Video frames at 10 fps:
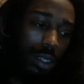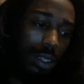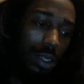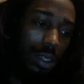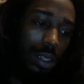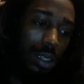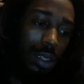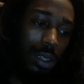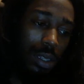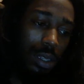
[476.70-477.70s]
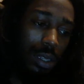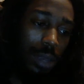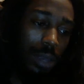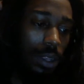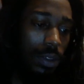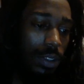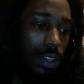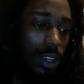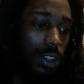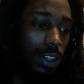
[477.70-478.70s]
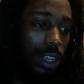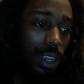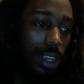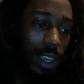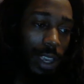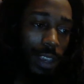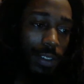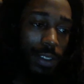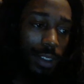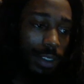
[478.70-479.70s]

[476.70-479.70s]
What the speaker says: something else to touch on, as I guess as I